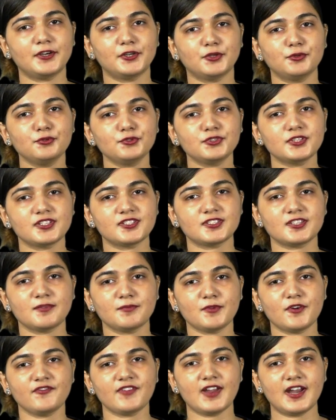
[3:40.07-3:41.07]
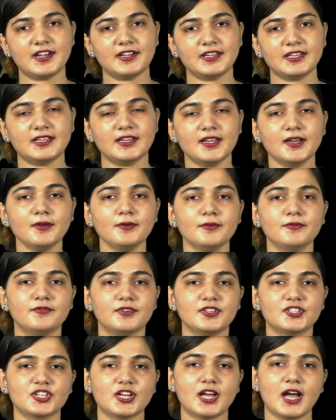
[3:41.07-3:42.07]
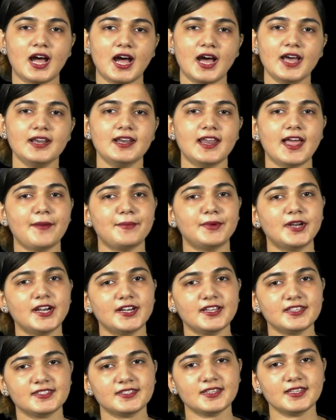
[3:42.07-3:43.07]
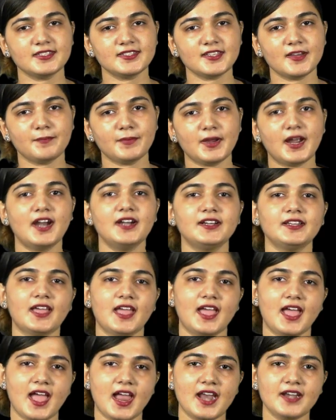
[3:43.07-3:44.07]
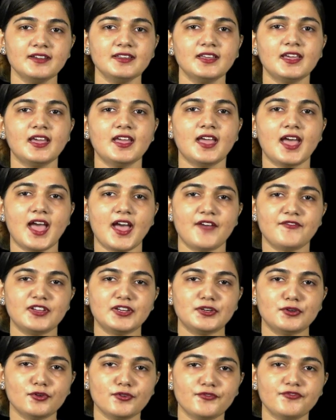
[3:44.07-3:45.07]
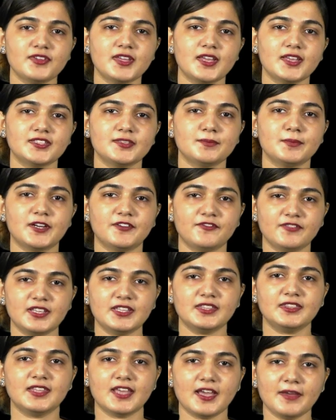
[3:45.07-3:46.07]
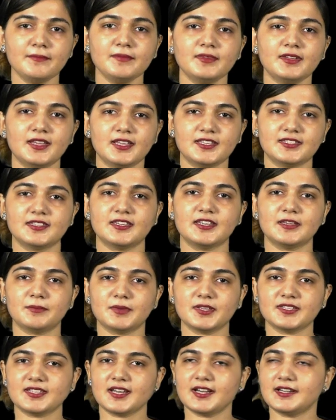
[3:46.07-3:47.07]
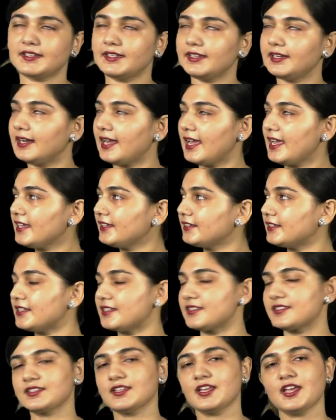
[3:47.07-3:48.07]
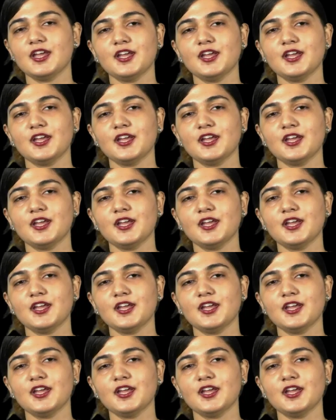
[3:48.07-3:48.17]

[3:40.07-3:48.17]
two system of antenna which are lambda distance apart and having no phase between them is represented like this.